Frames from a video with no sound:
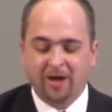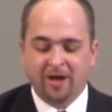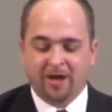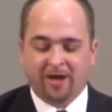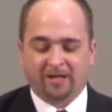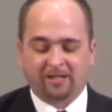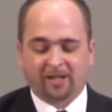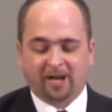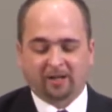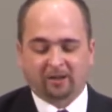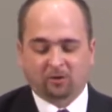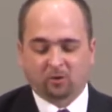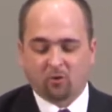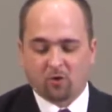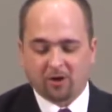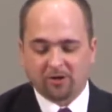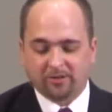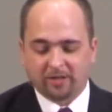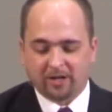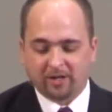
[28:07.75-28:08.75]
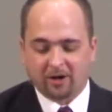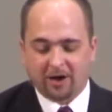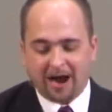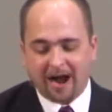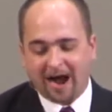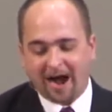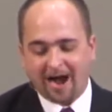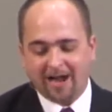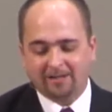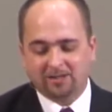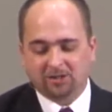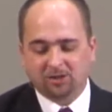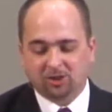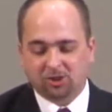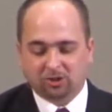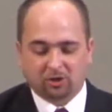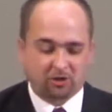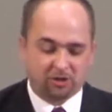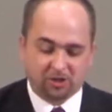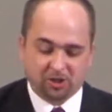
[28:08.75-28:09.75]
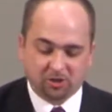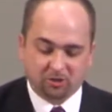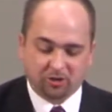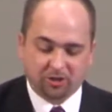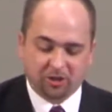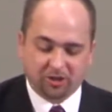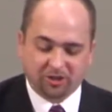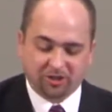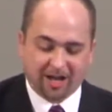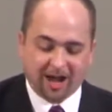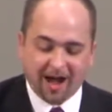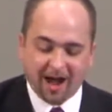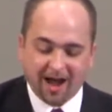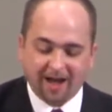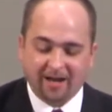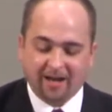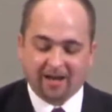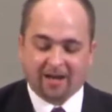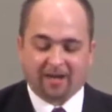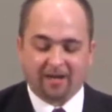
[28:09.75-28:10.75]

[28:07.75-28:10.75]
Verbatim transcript: It's like thorns in your eyes and scourges on your side.